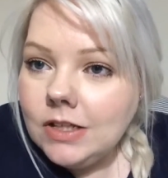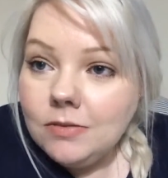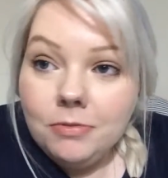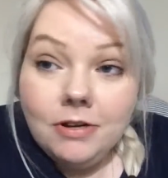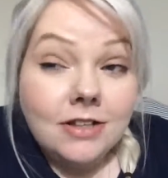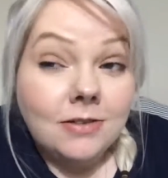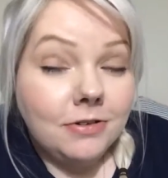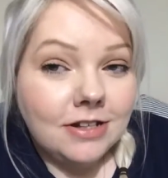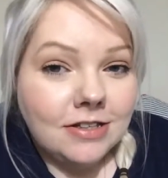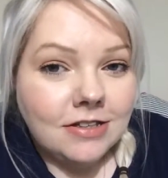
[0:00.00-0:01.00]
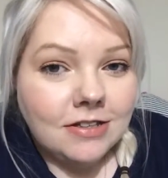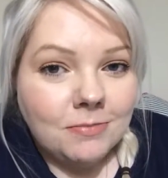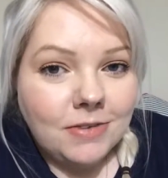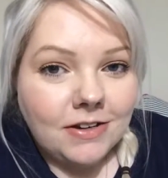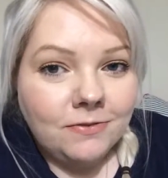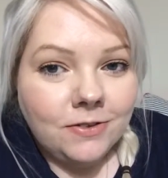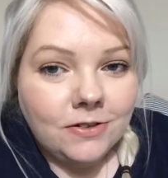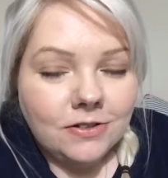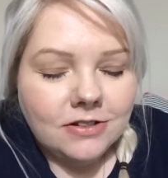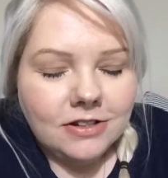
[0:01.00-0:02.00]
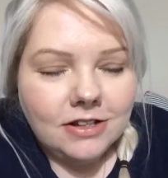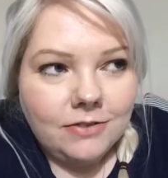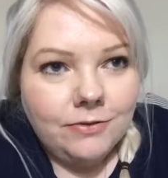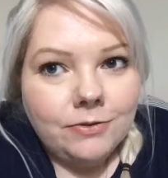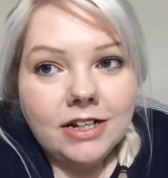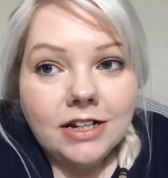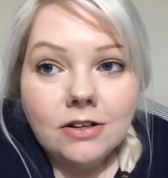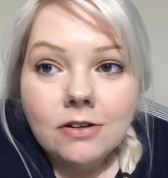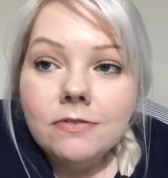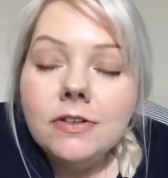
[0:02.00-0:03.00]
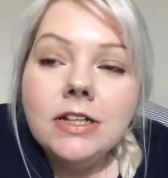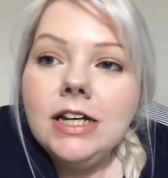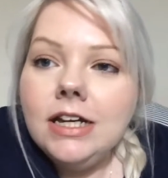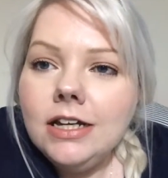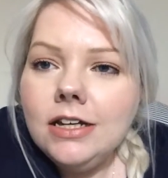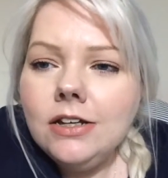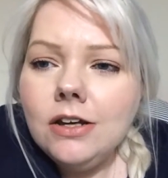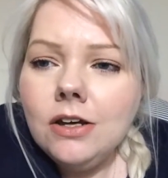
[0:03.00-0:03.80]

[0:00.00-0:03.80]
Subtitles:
Surprise, surprise, this is my first live update of the day.